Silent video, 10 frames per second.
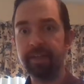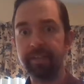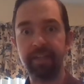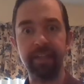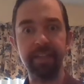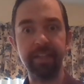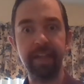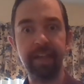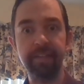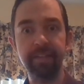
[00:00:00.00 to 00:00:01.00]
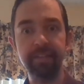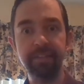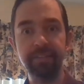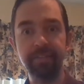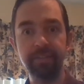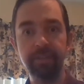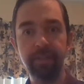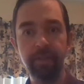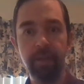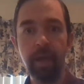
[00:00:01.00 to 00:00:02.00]
Kitty catness,
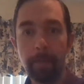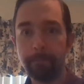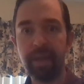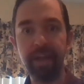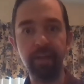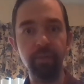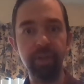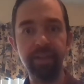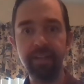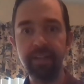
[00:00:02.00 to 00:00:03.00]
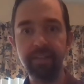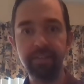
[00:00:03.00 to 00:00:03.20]
penguinness.